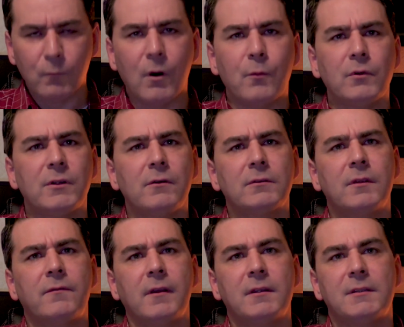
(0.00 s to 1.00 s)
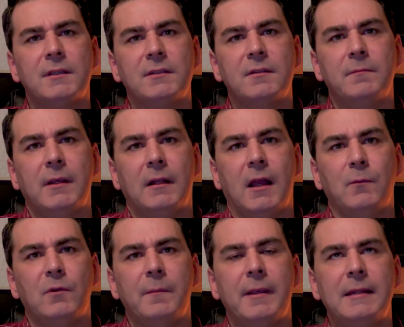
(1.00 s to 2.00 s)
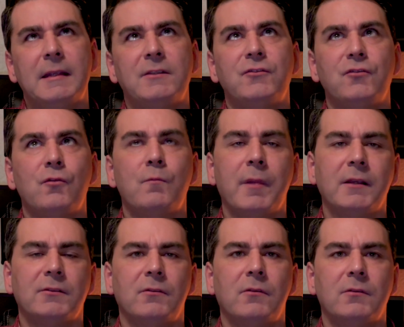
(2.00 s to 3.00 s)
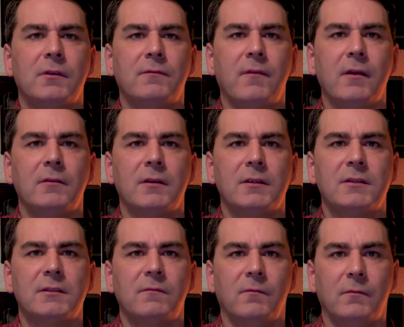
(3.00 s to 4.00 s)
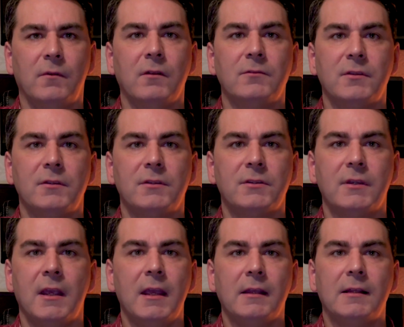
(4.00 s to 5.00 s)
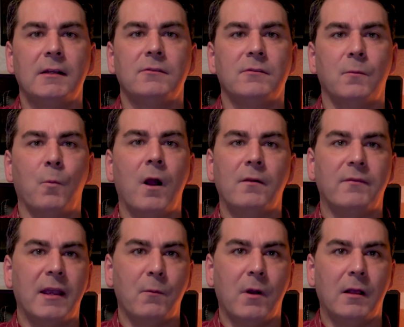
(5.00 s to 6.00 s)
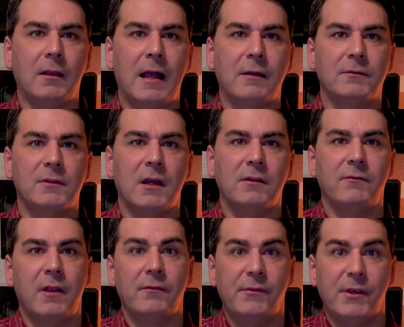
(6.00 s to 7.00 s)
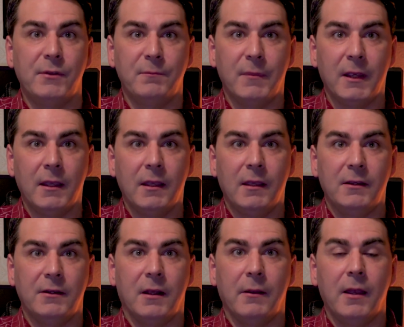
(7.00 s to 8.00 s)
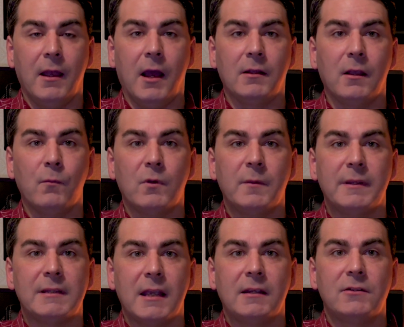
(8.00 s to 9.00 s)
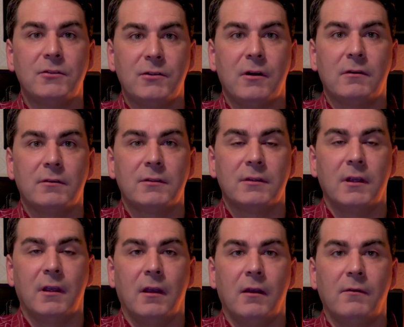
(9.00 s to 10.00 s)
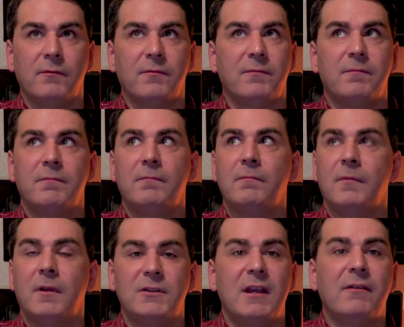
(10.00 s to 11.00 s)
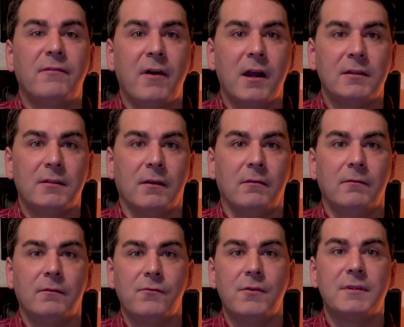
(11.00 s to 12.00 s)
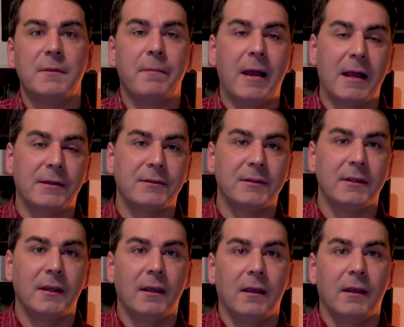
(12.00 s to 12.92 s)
What will the autofocus system be like? Will it be this dual pixel autofocus nonsense that doesn't work very well outside of live view? You know, I don't want to be taking shots of a jet fighter cruising past